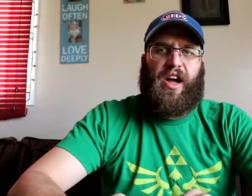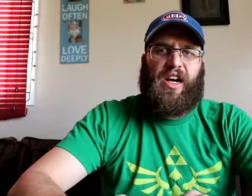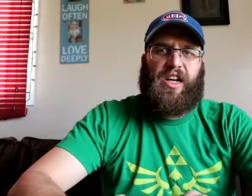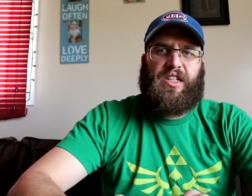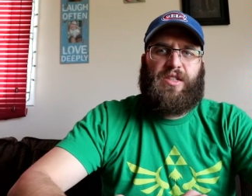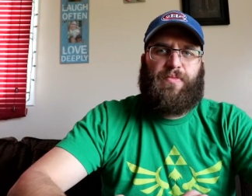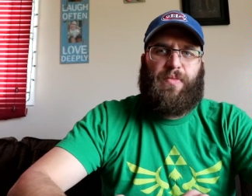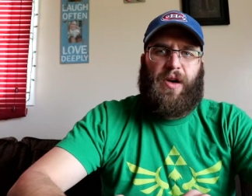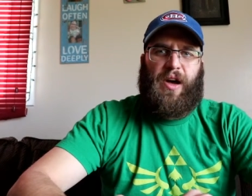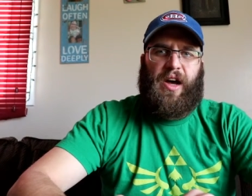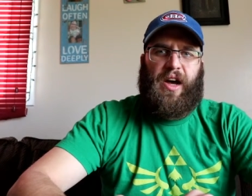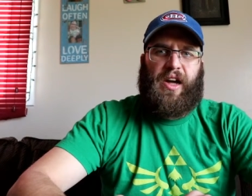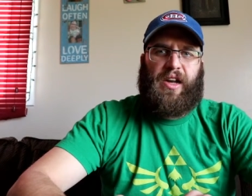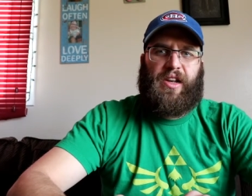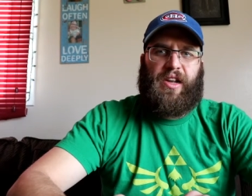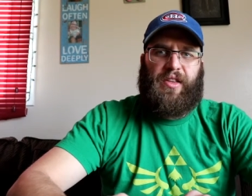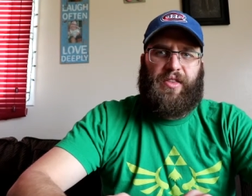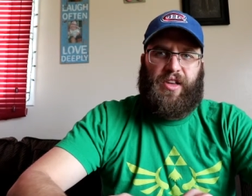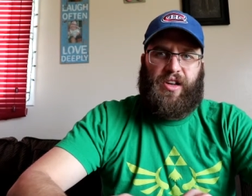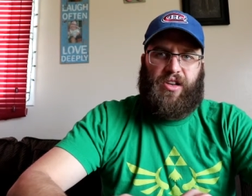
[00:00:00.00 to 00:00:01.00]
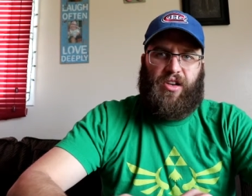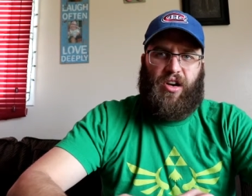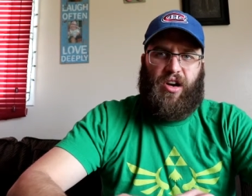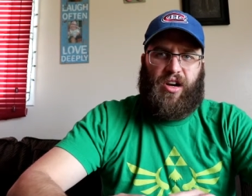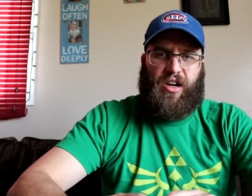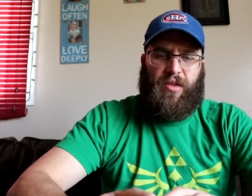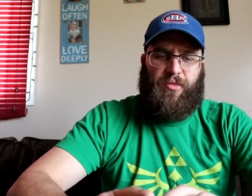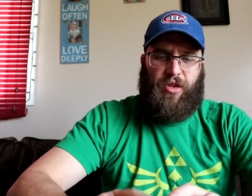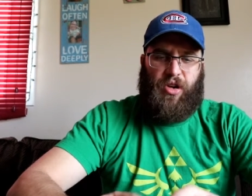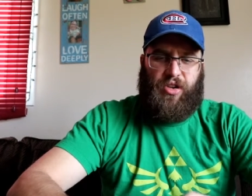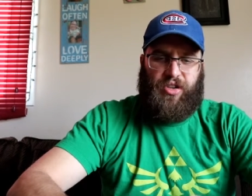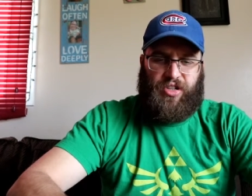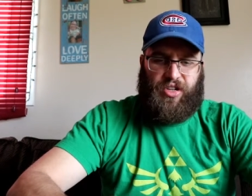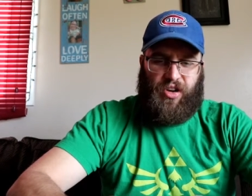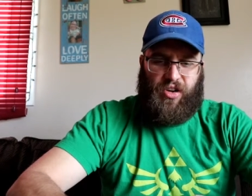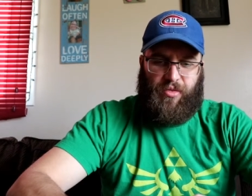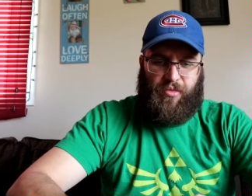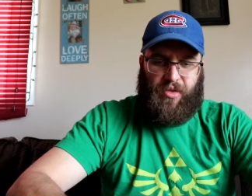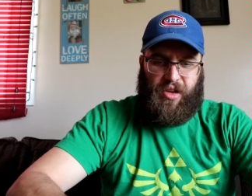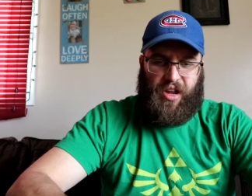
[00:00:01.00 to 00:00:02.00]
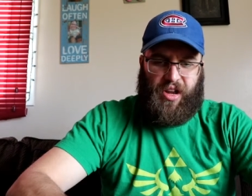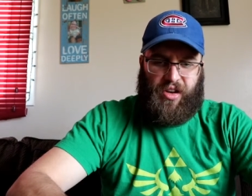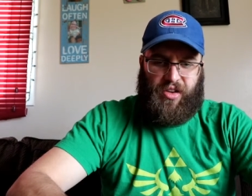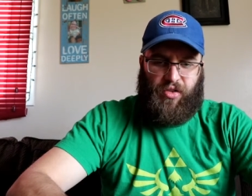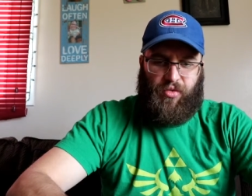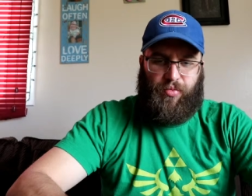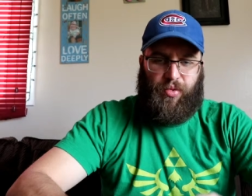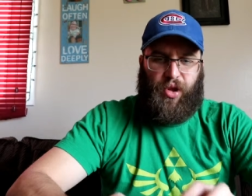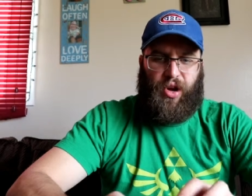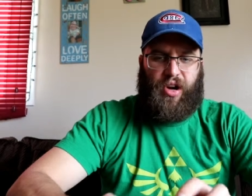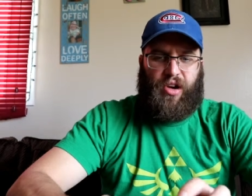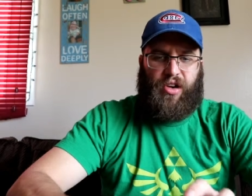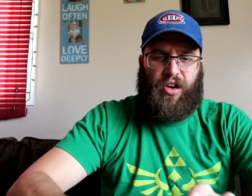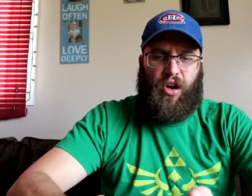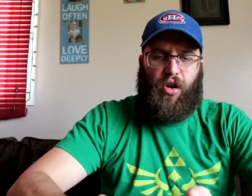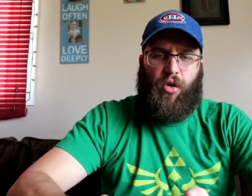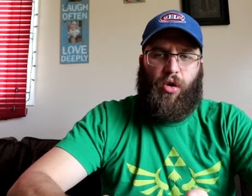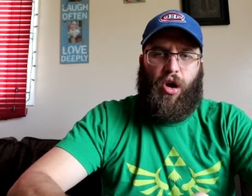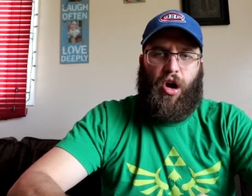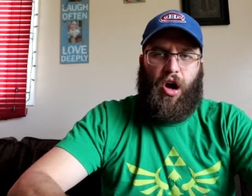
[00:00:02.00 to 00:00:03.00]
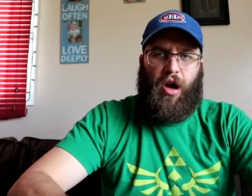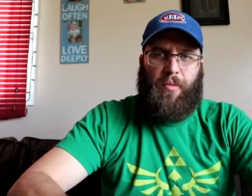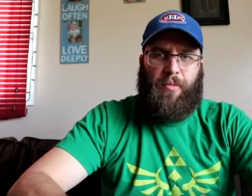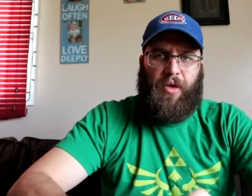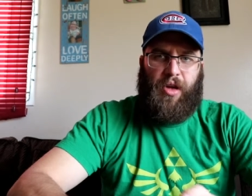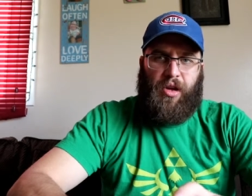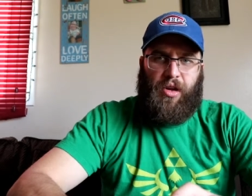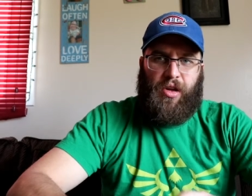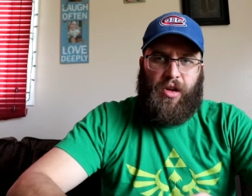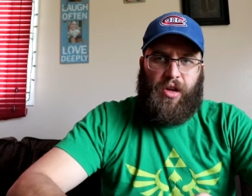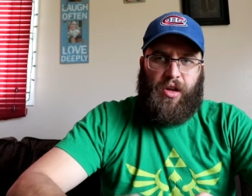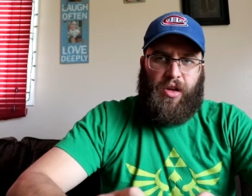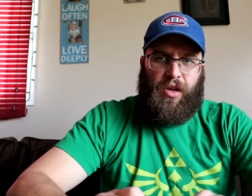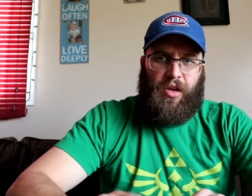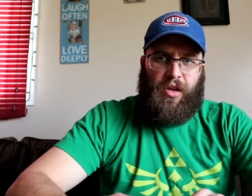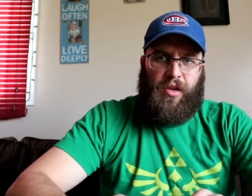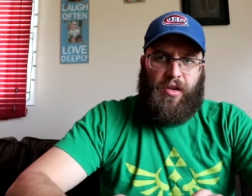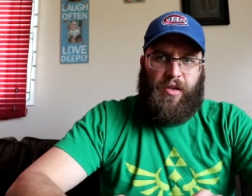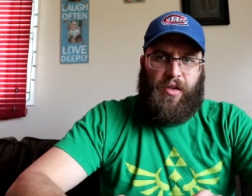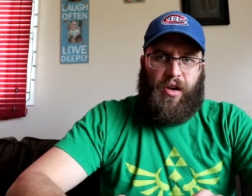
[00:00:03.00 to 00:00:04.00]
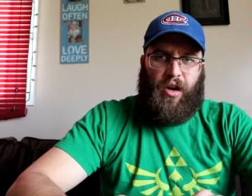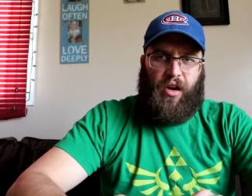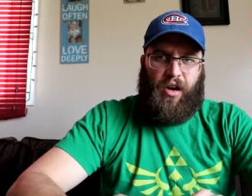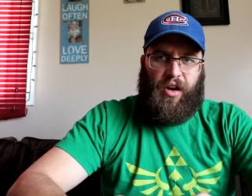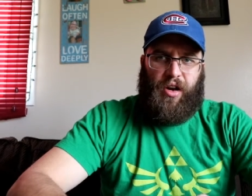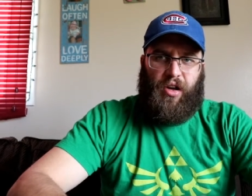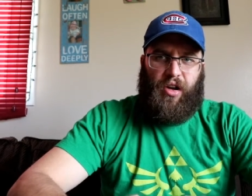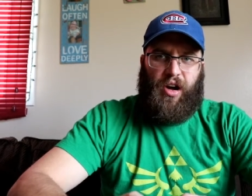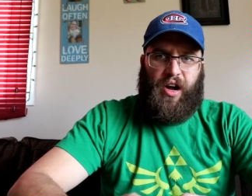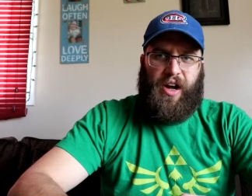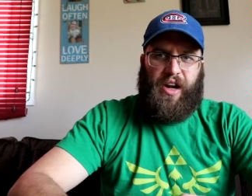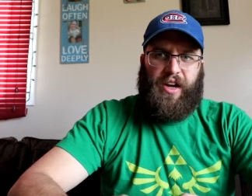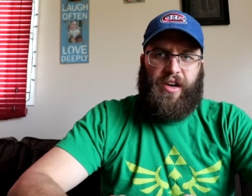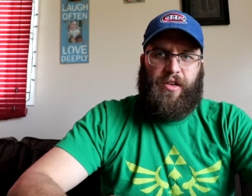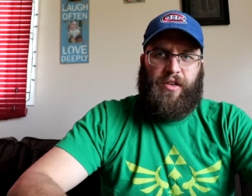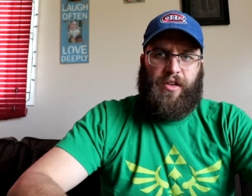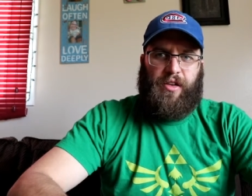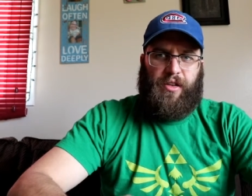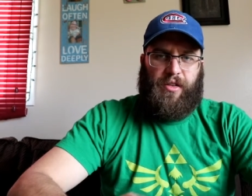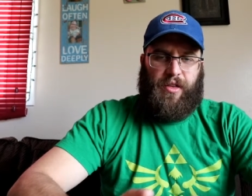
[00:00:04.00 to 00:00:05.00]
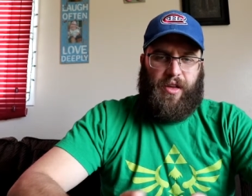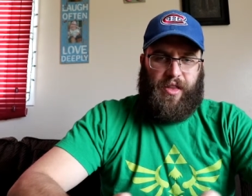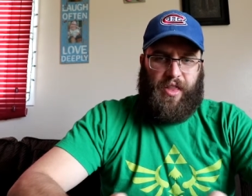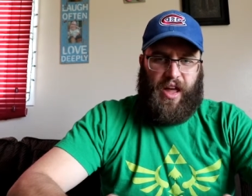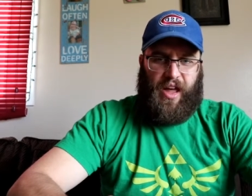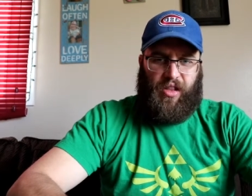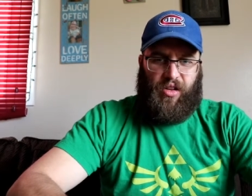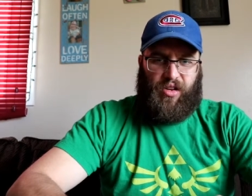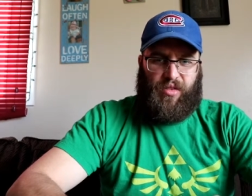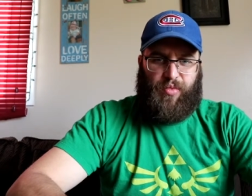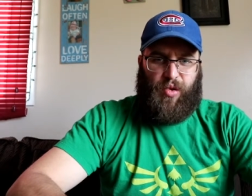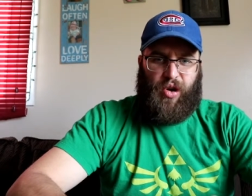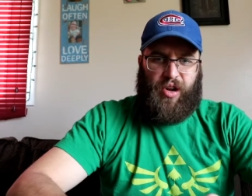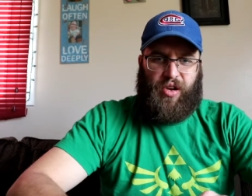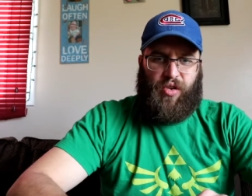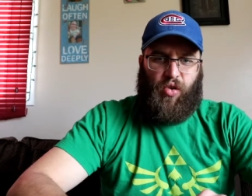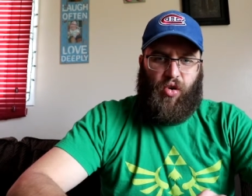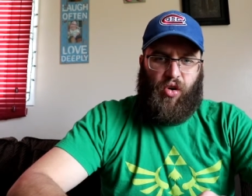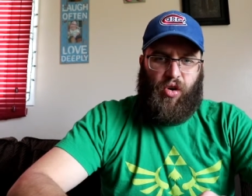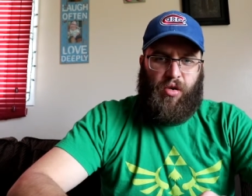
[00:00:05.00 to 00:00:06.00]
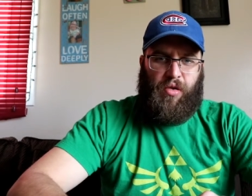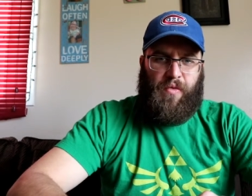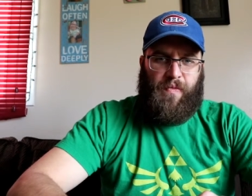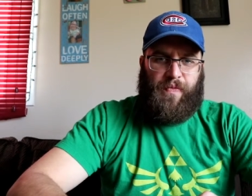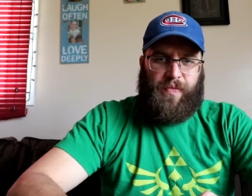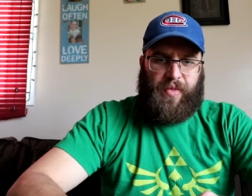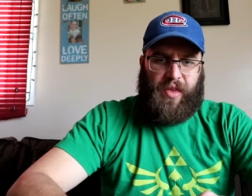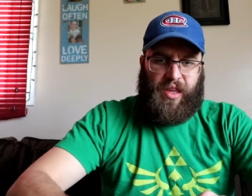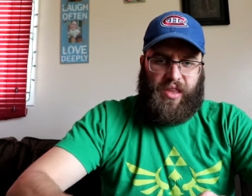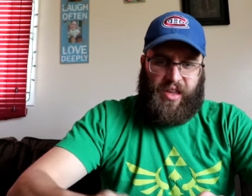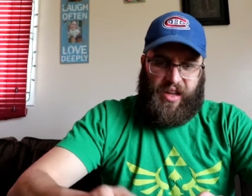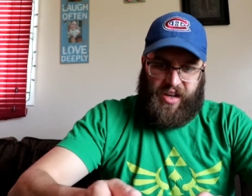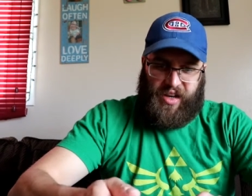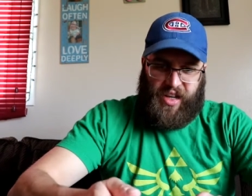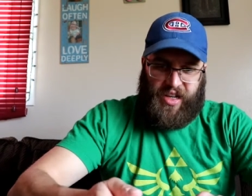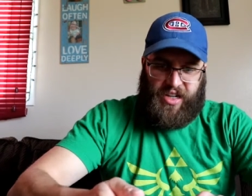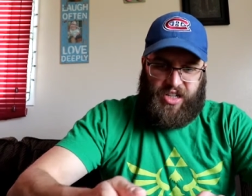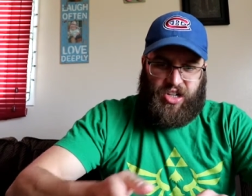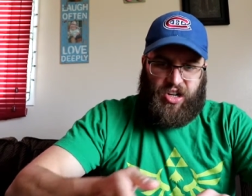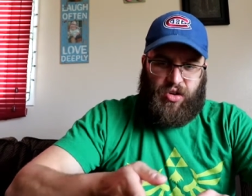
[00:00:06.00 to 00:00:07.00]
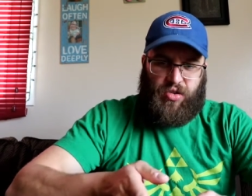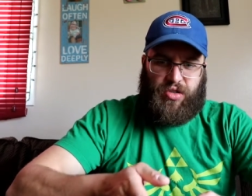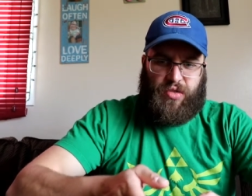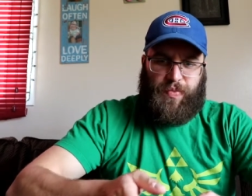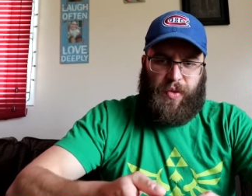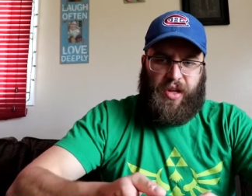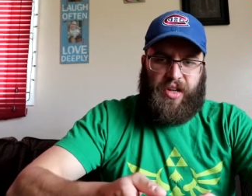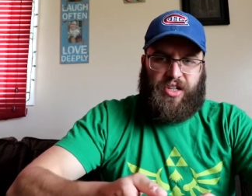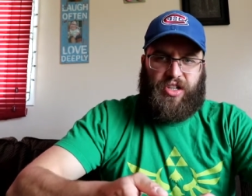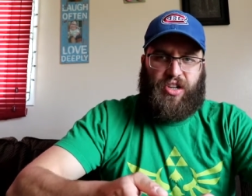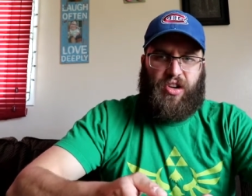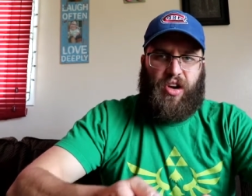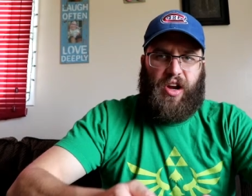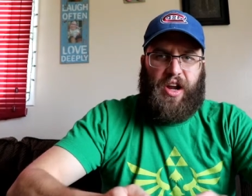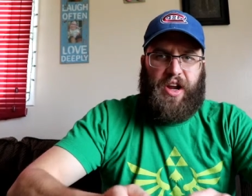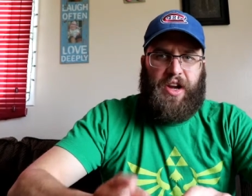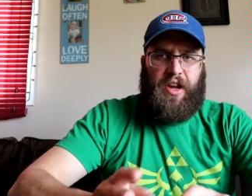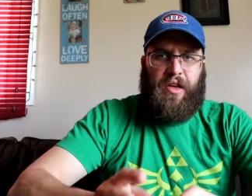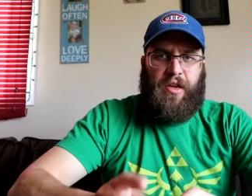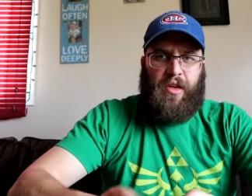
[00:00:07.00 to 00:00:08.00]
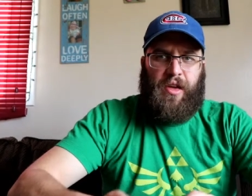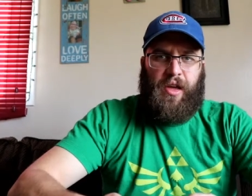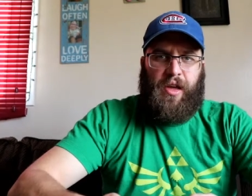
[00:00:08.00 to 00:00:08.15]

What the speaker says: aspect, and they talked about it's going to be 2-player co-op online. And that looked pretty cool. They did show split screen,